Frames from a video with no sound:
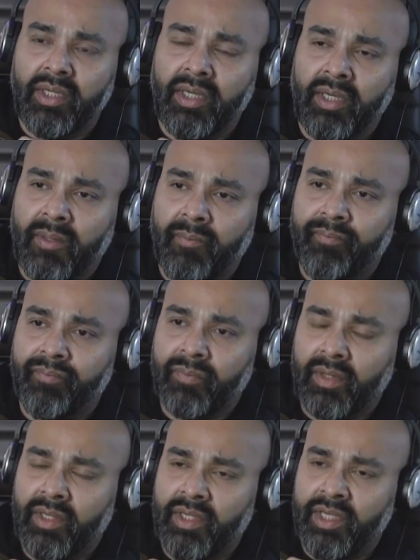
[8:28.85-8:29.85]

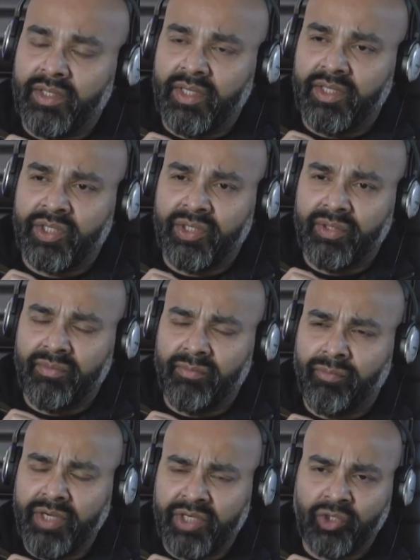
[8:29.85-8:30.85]

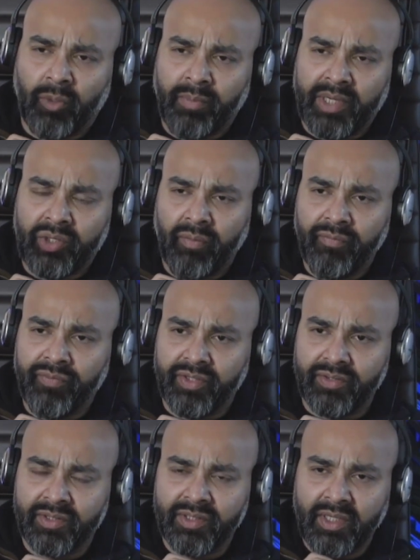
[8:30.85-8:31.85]
It really shocked my
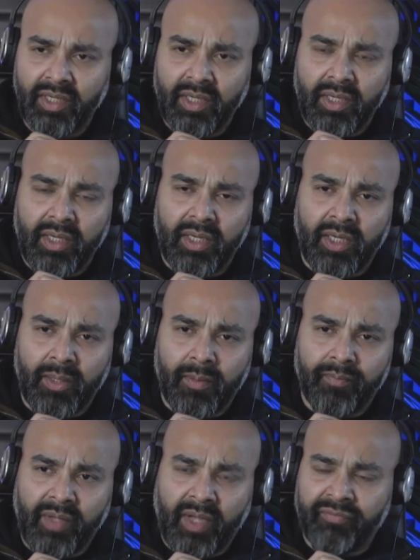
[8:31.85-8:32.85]
confidence.
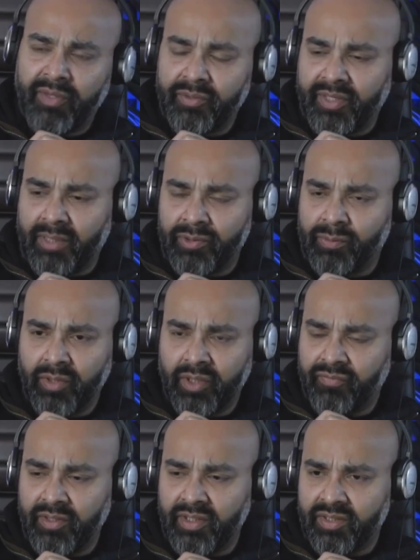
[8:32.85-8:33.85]
I felt that I was
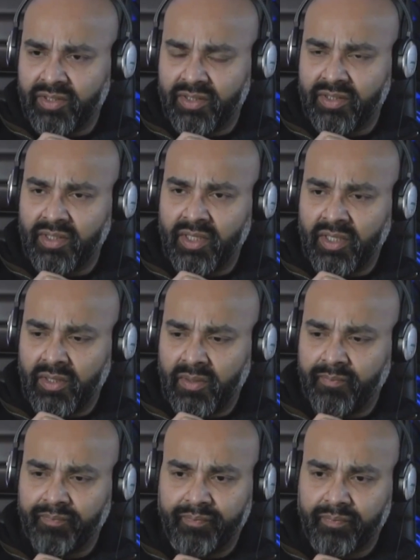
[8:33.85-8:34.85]
worthless.
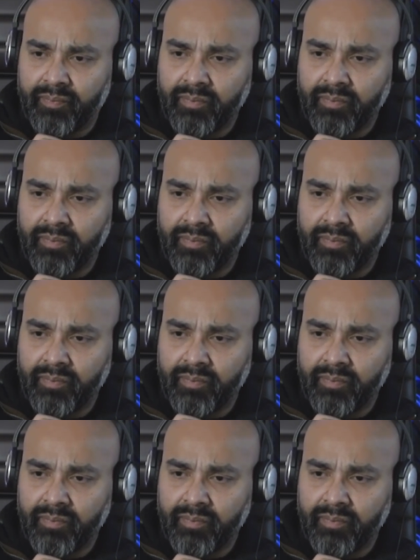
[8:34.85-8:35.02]
I